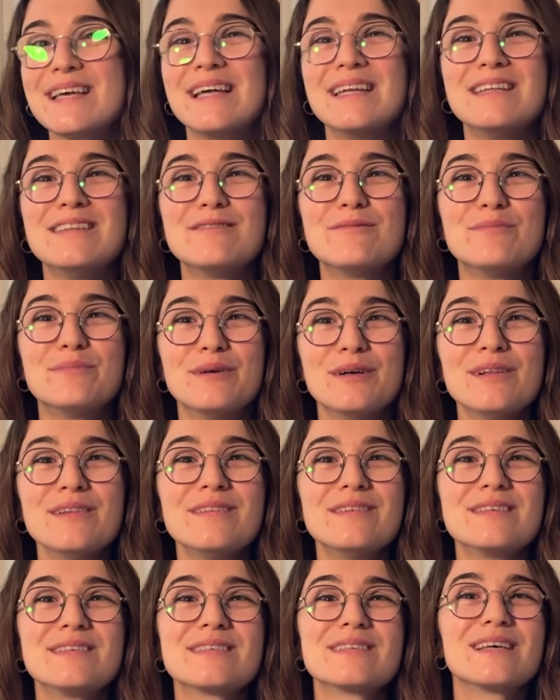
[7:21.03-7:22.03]
and it built
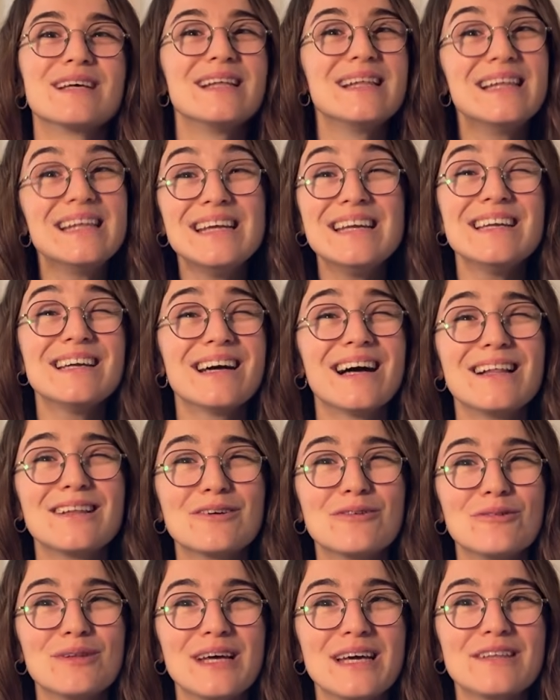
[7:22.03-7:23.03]
this clean
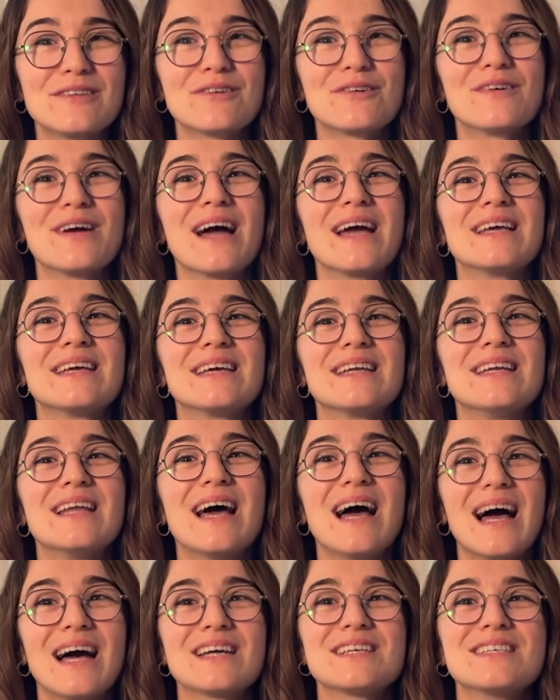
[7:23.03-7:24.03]
calculator I can
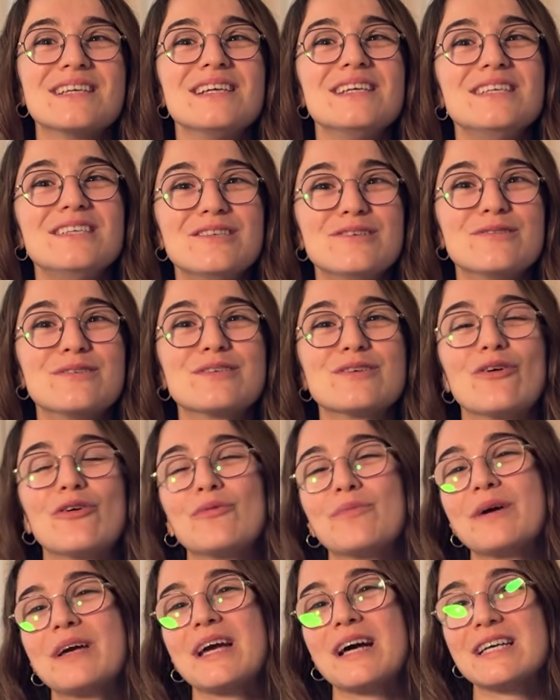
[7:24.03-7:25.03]
actually use
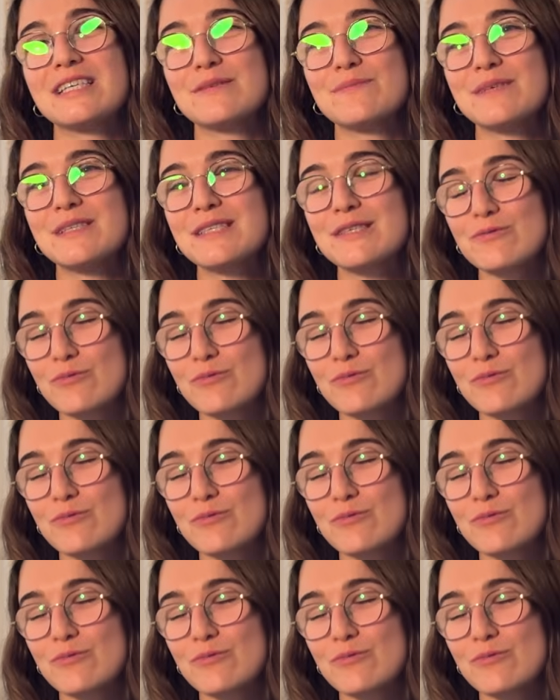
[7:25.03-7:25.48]
on my husband's